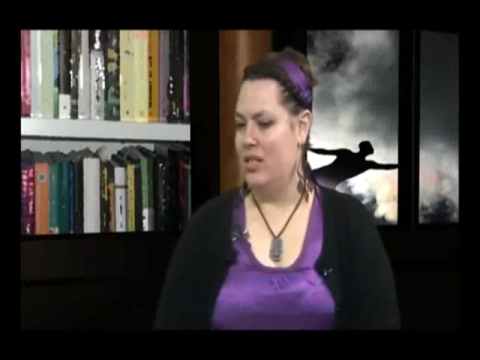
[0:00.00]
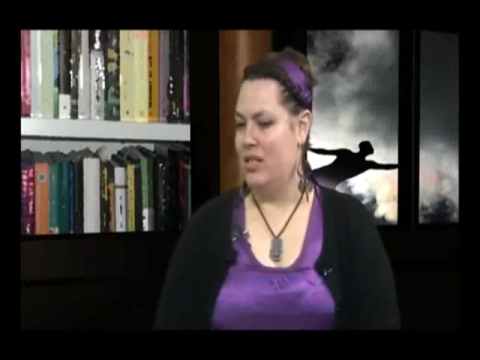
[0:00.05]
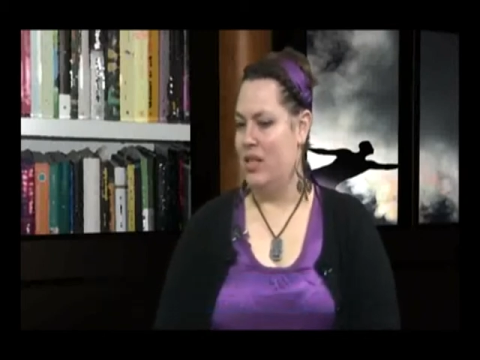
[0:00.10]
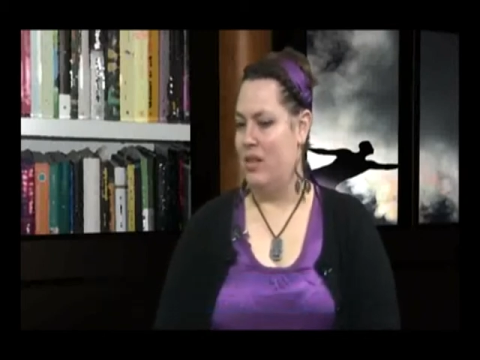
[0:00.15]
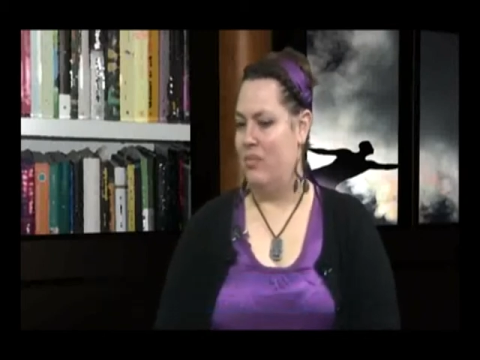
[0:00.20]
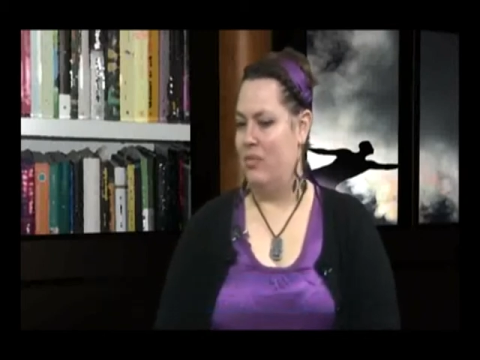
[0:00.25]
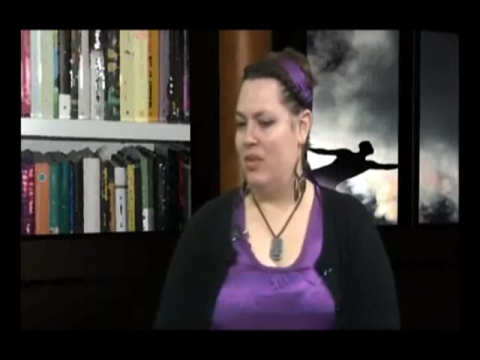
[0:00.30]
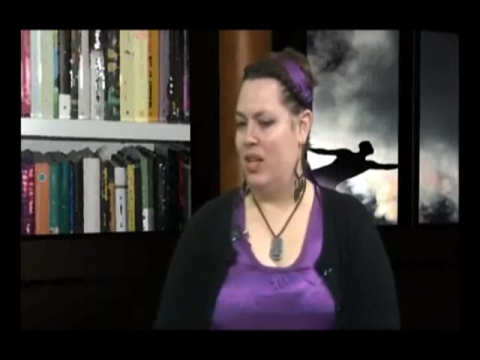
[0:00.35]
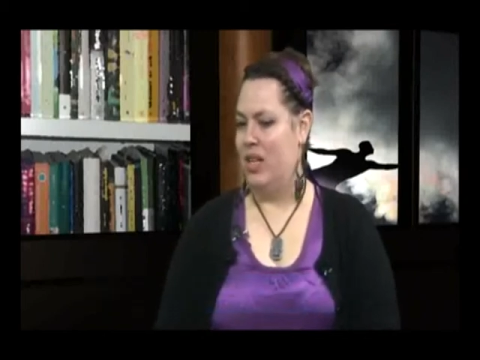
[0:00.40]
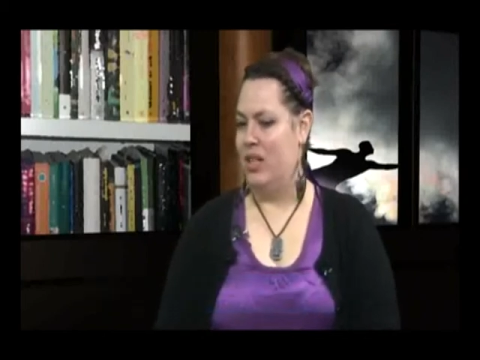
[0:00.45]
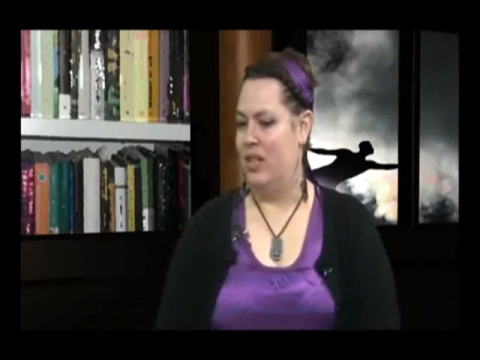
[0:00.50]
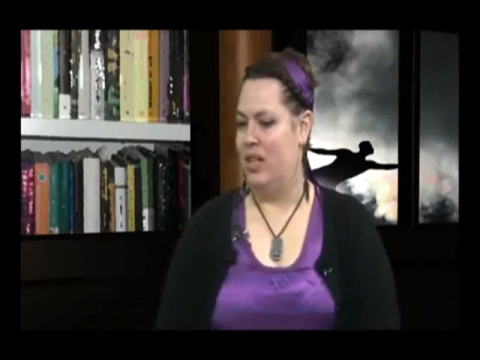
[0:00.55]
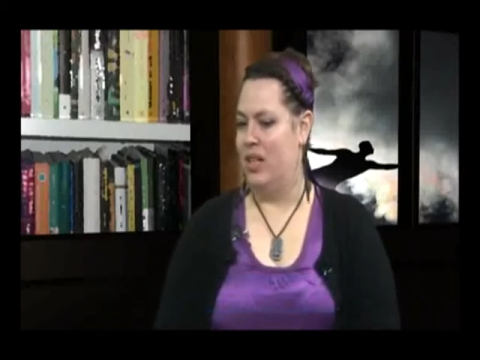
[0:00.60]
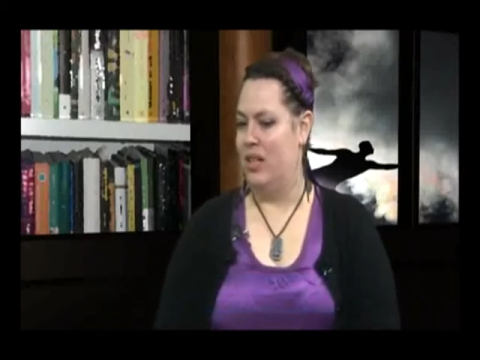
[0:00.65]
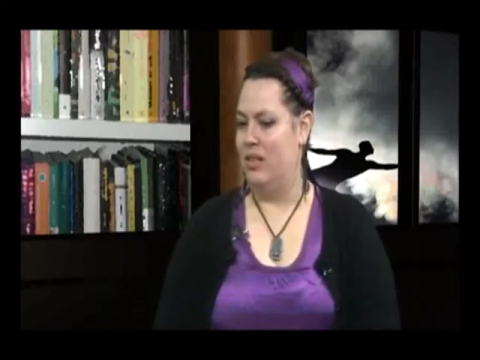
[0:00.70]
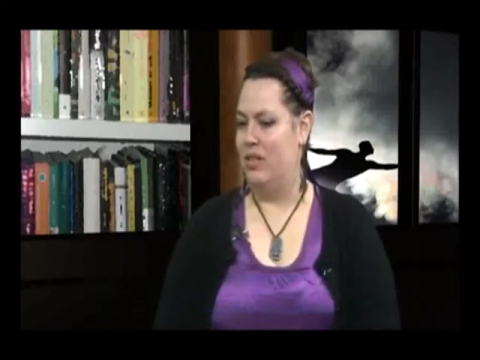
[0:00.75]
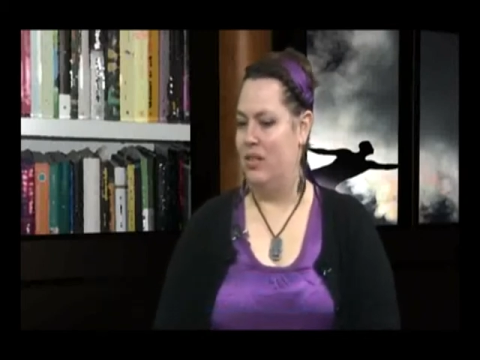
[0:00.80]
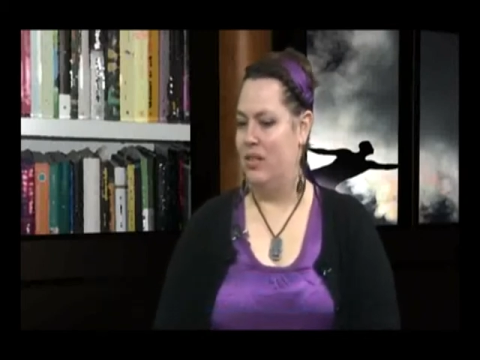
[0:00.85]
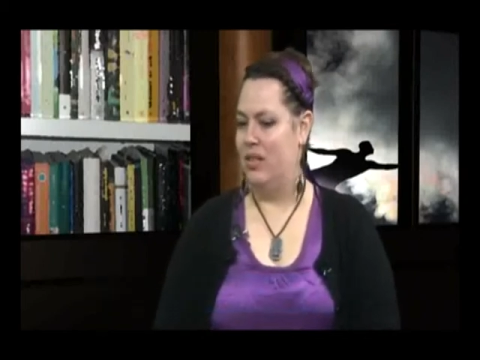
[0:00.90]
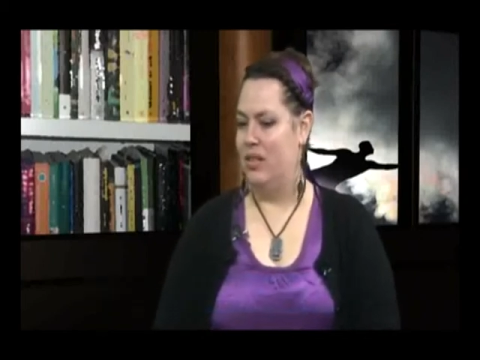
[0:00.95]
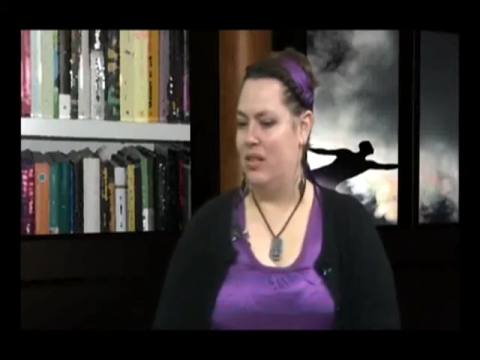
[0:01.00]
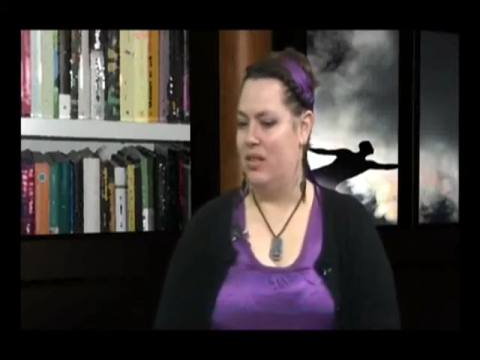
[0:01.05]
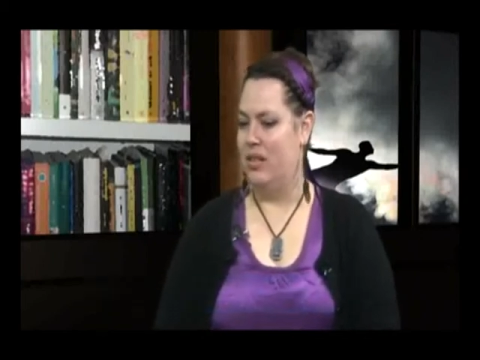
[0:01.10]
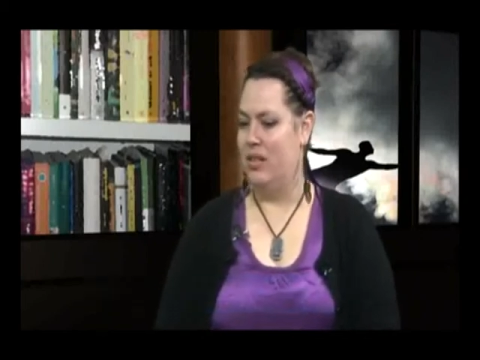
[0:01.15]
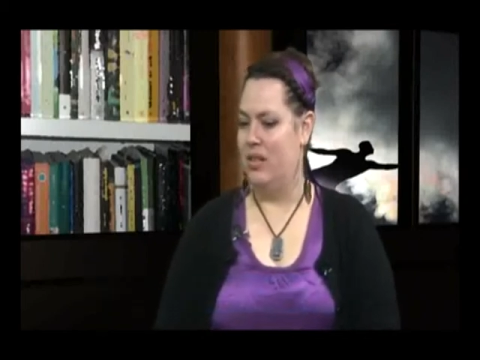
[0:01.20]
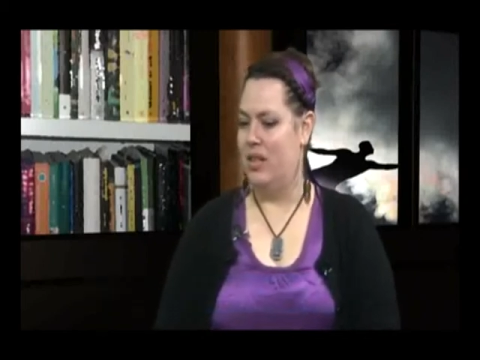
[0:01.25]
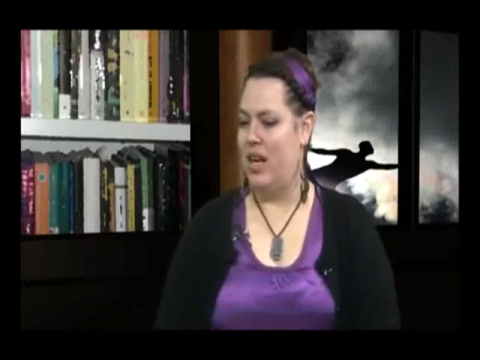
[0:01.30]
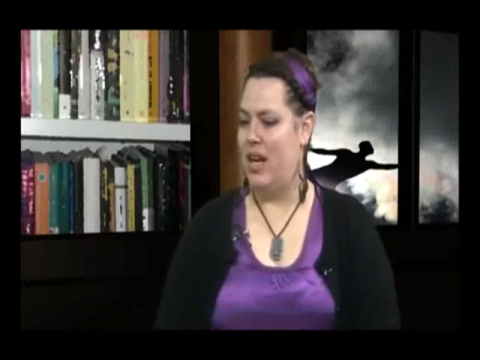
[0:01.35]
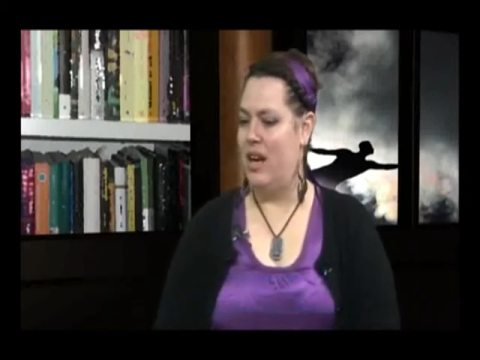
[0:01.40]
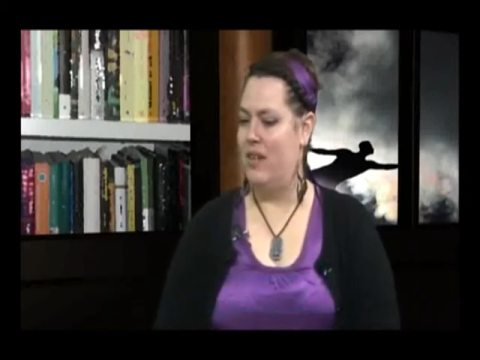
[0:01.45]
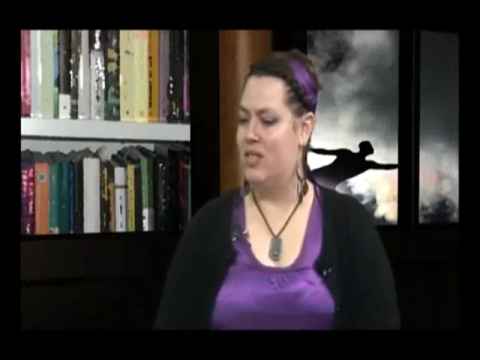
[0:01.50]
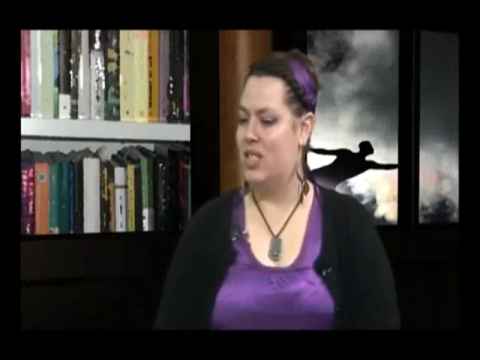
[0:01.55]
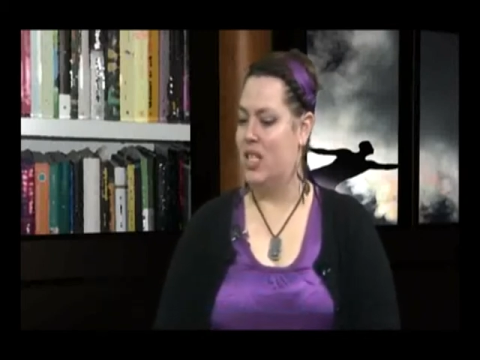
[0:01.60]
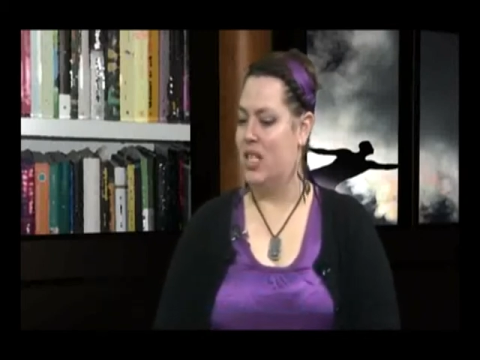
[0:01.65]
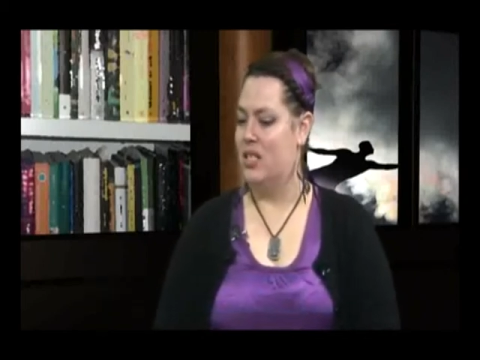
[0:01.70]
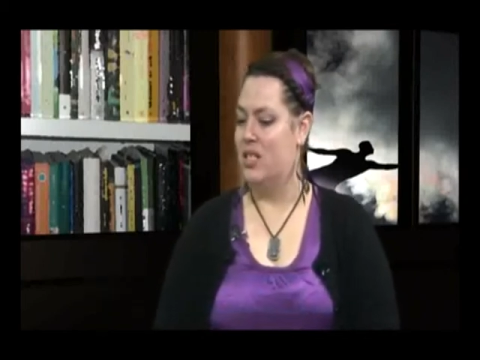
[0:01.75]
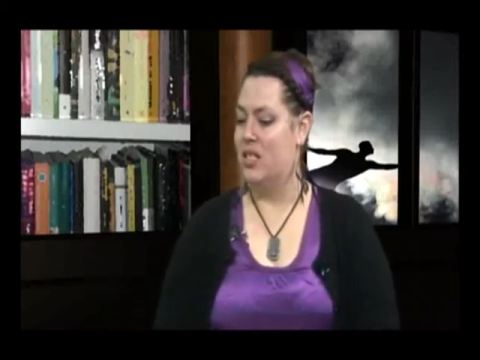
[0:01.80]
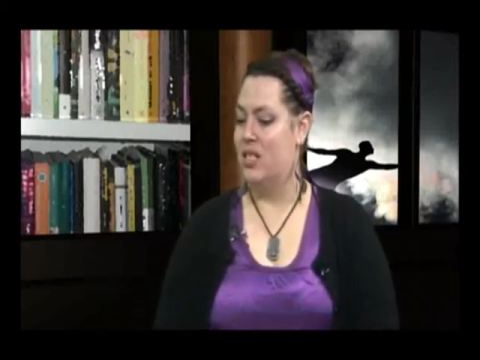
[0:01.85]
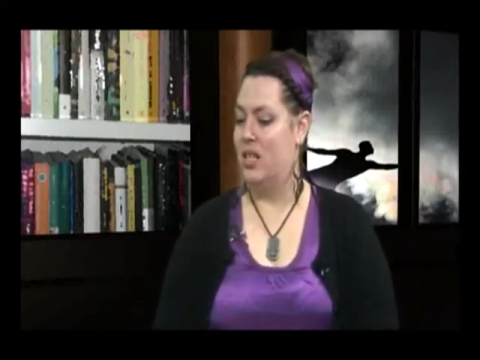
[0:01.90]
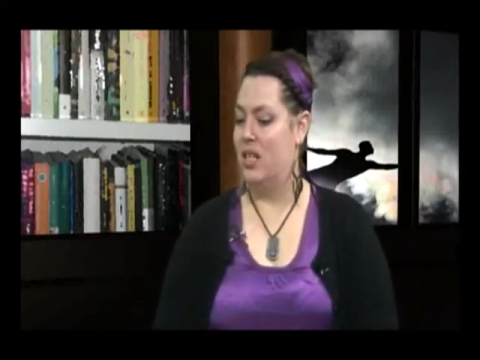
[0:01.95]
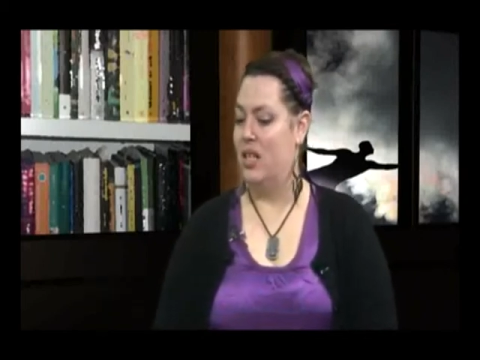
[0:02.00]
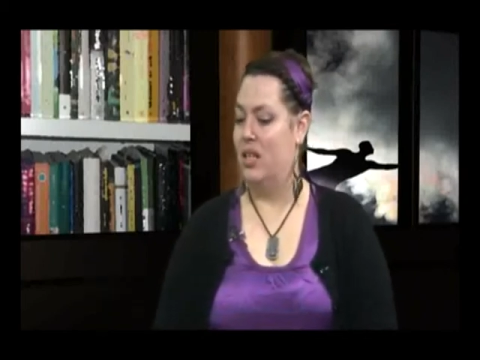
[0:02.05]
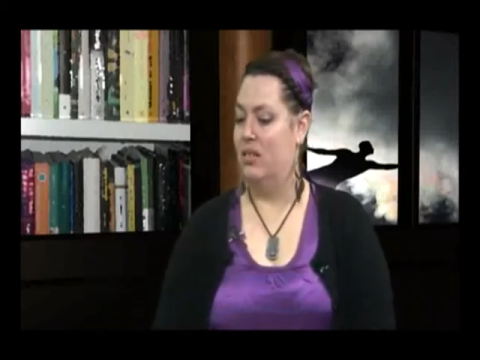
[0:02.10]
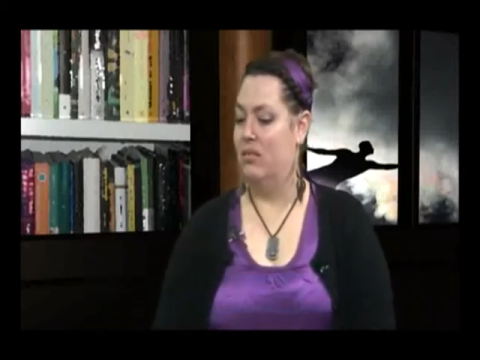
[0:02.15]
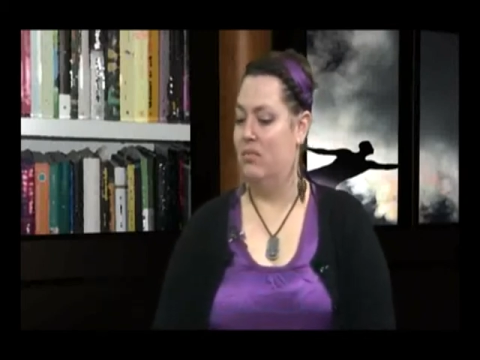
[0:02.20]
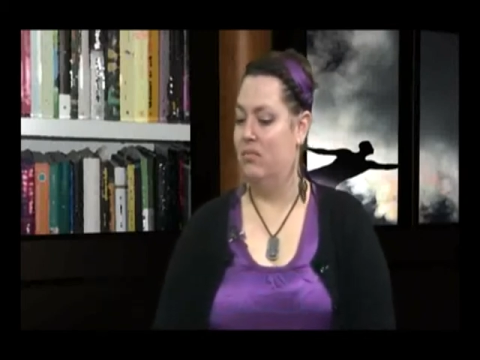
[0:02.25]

something that they have to consider.